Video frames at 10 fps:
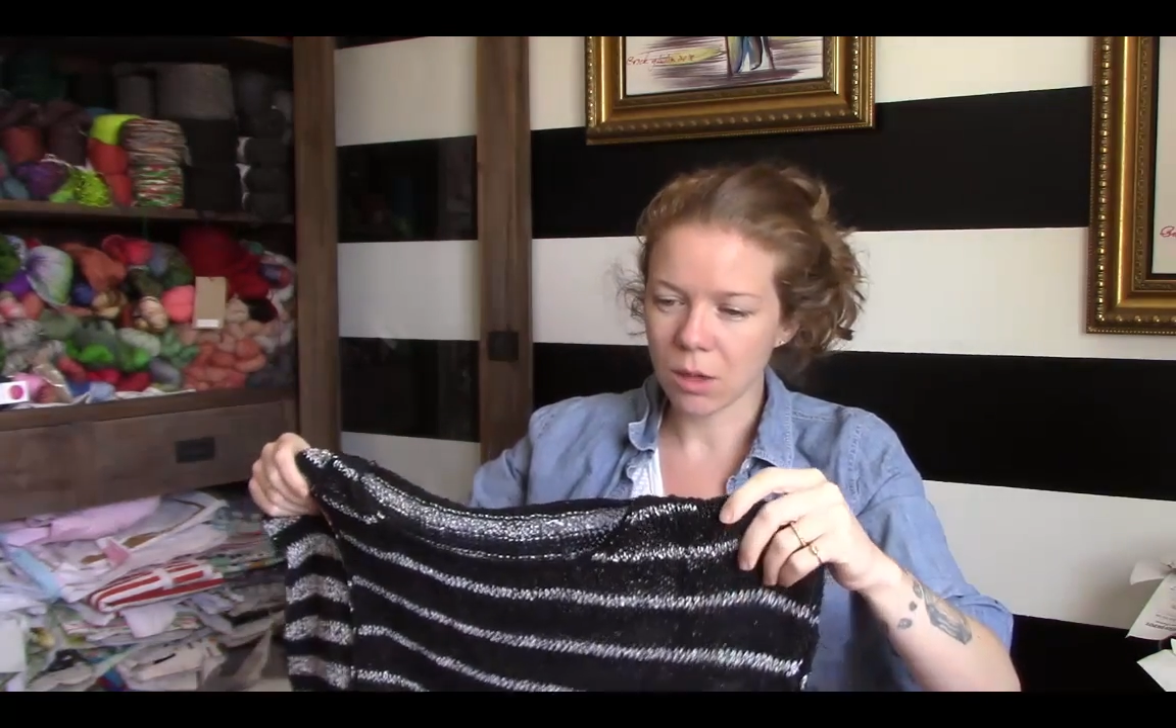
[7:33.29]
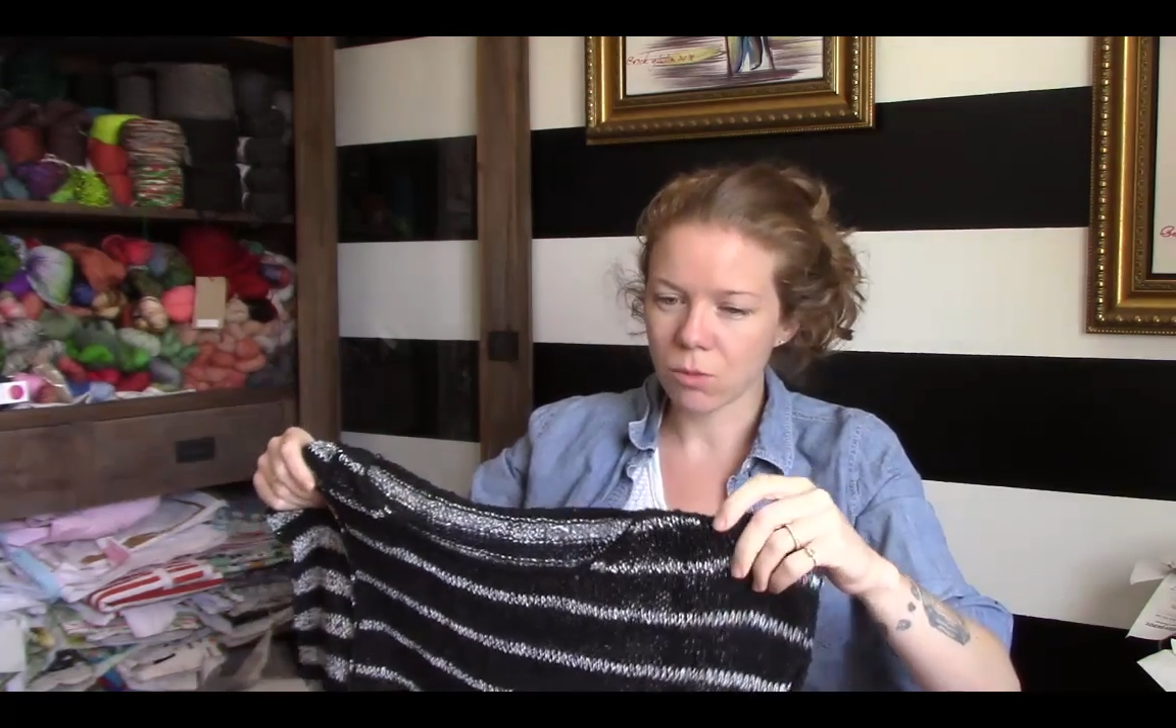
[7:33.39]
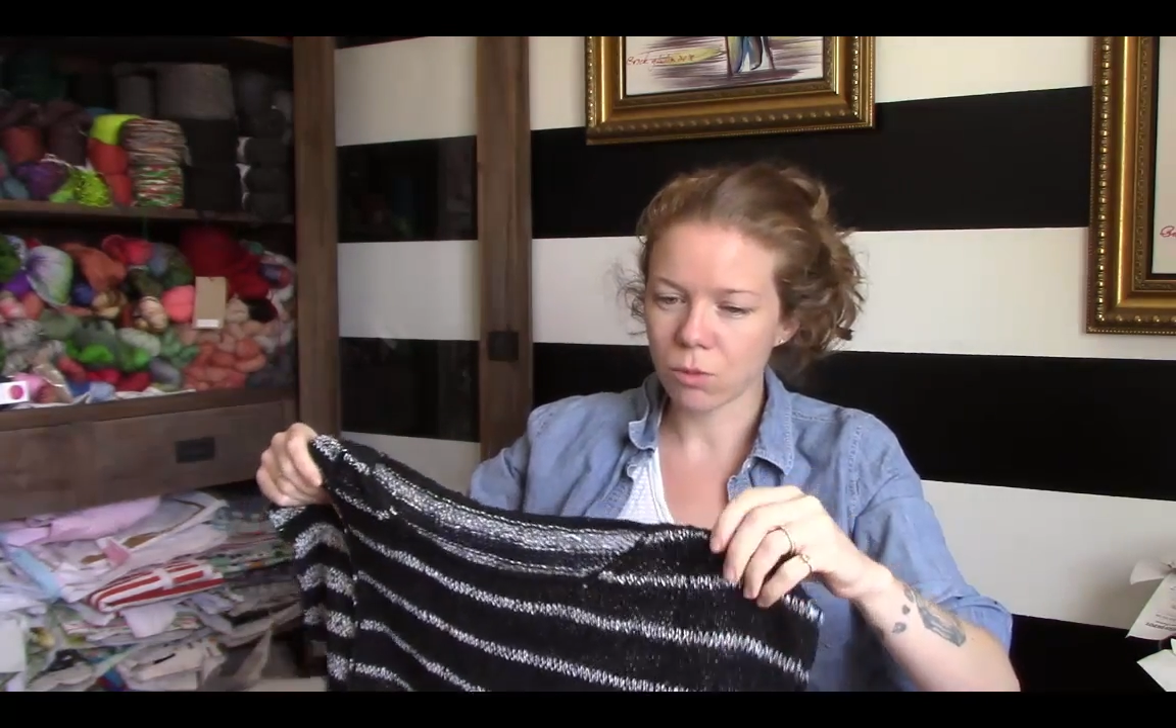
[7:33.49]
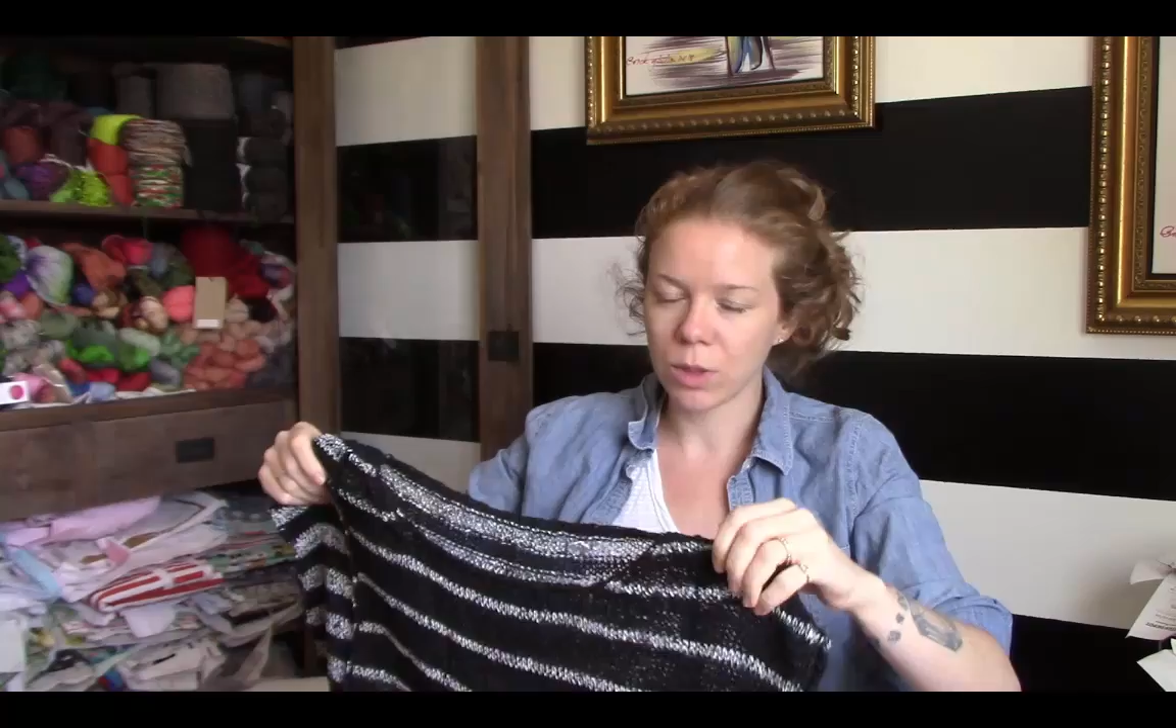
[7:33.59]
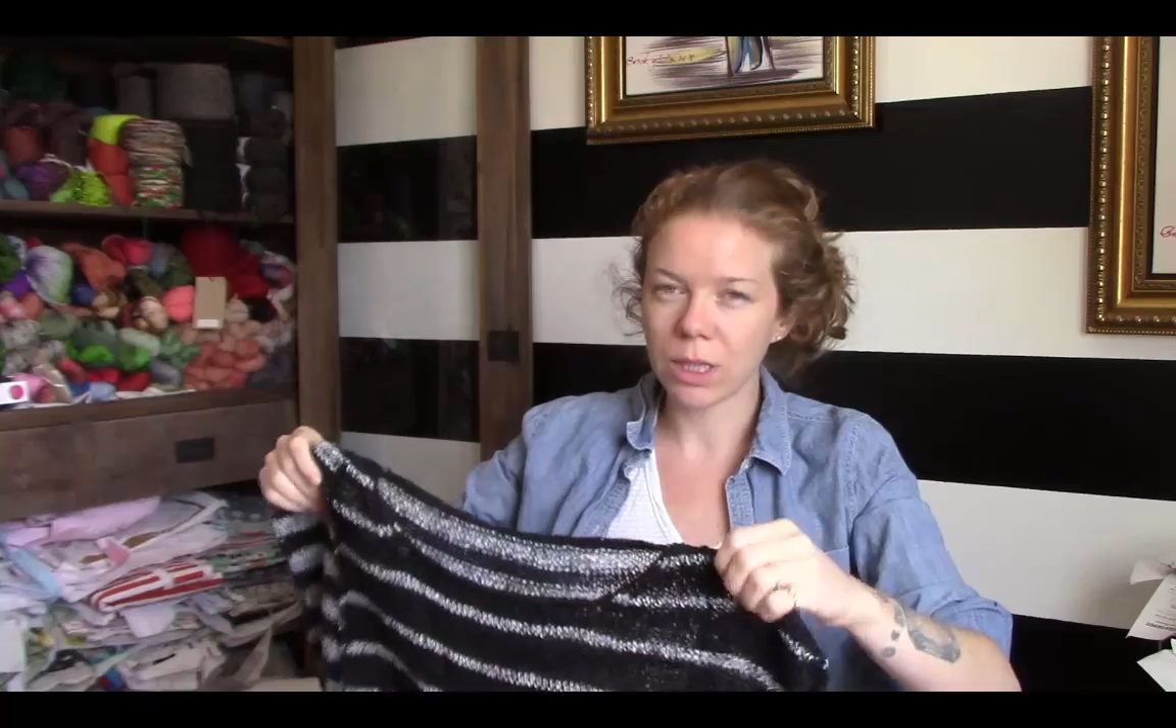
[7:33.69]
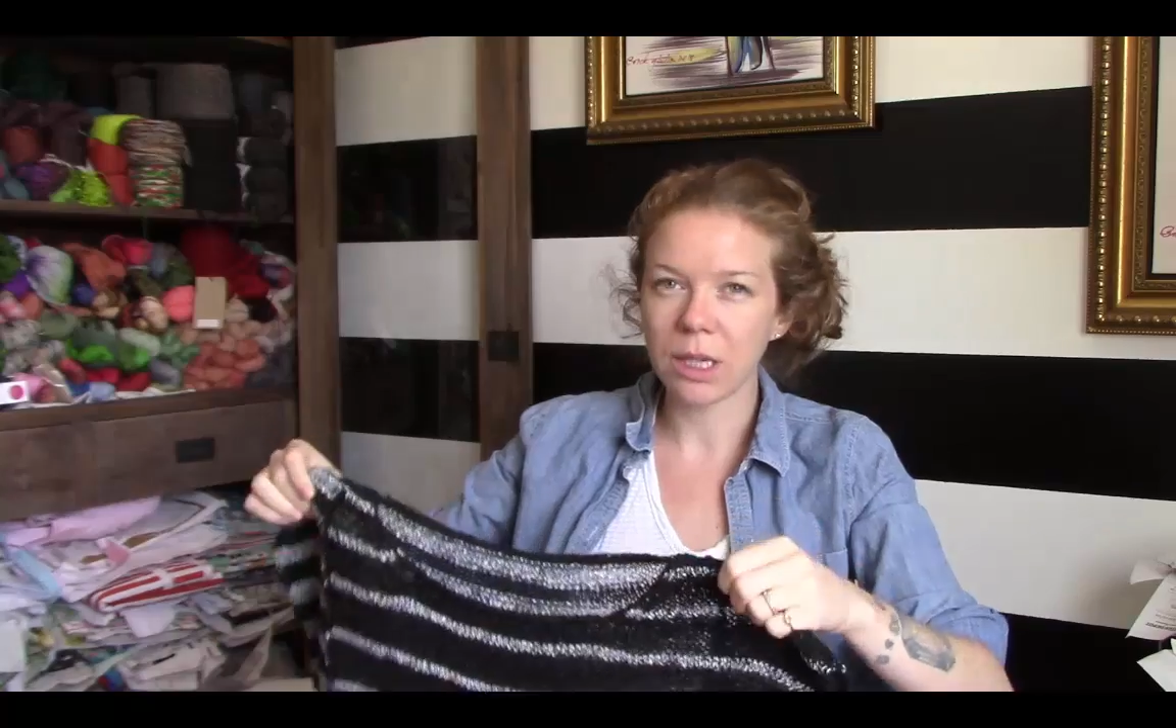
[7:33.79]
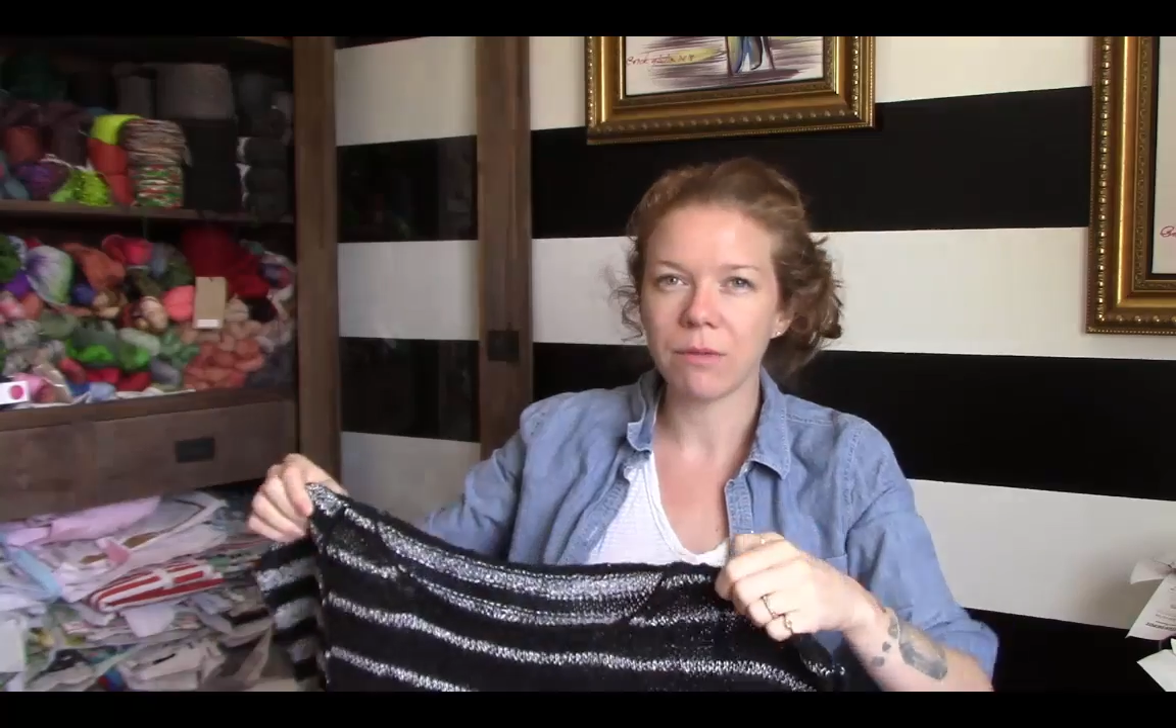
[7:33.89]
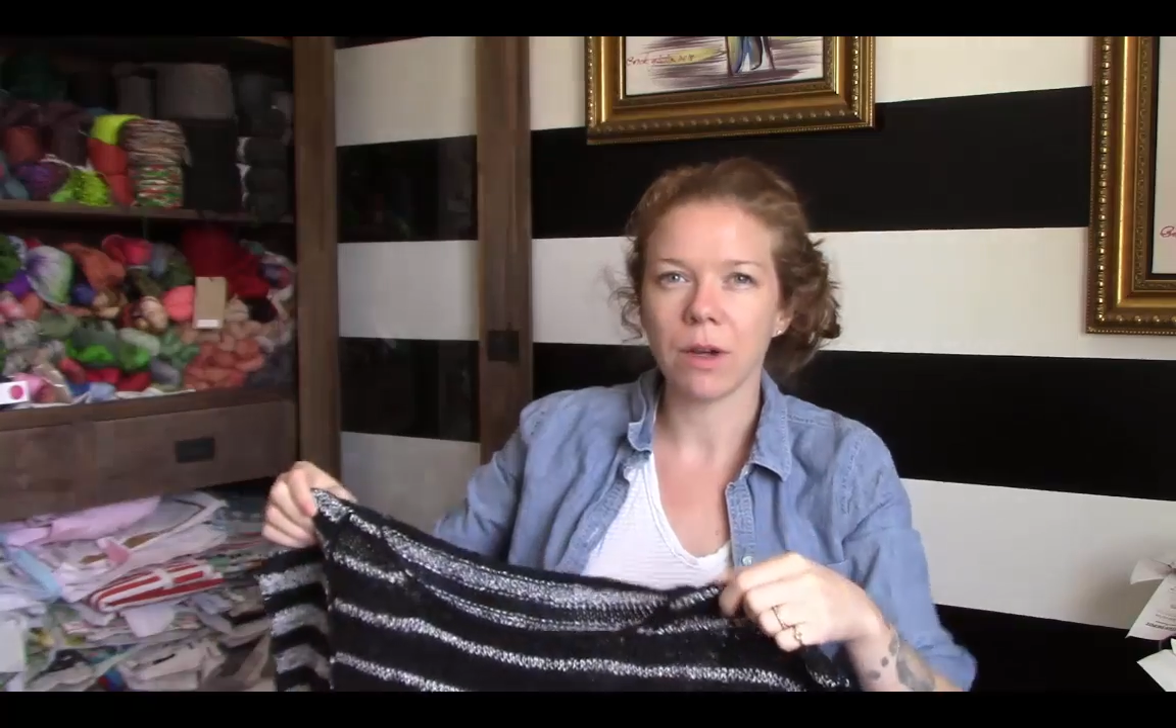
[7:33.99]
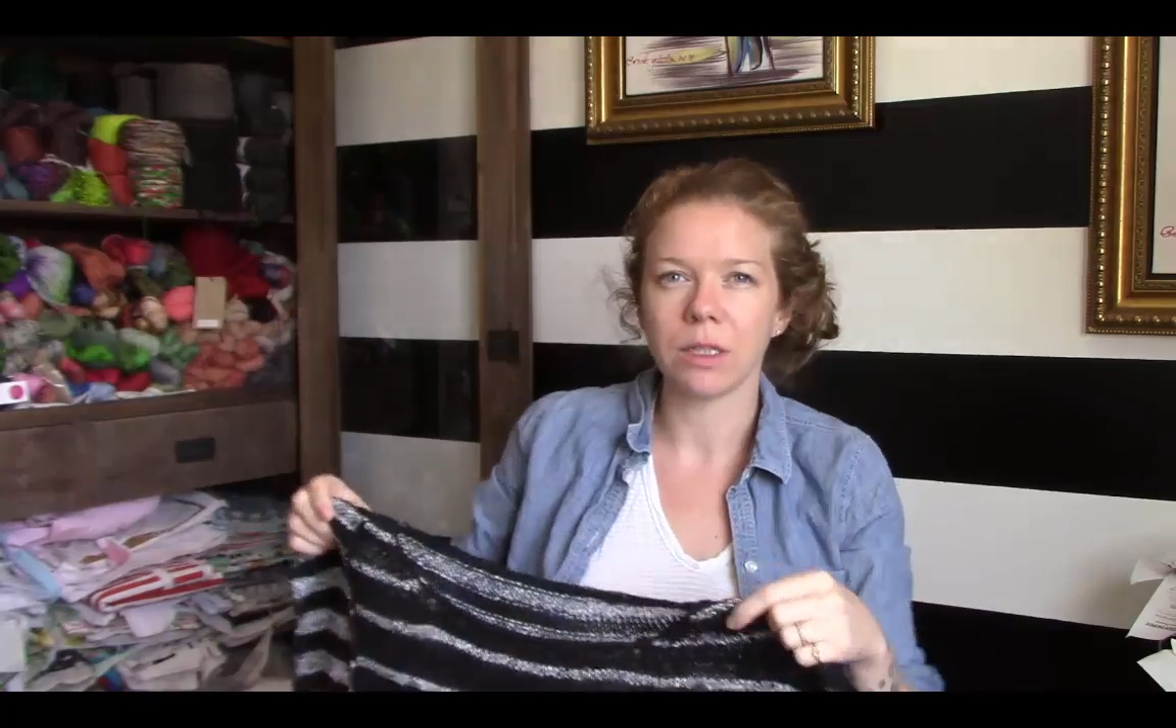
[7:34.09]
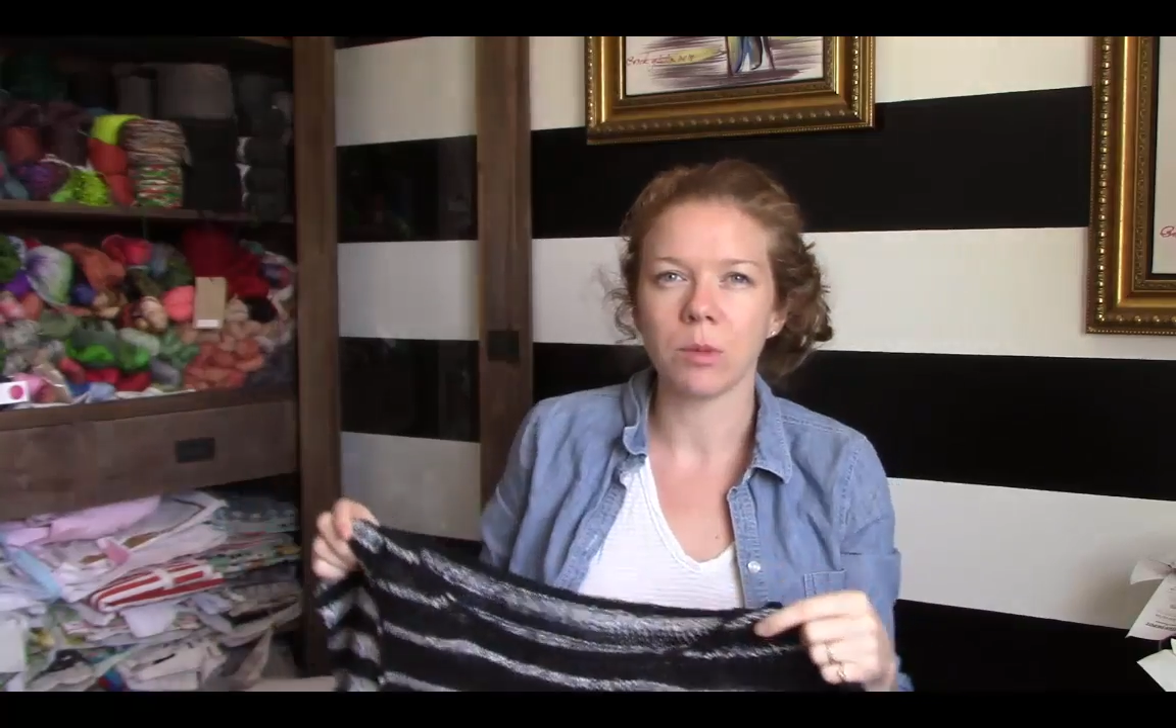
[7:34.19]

really fun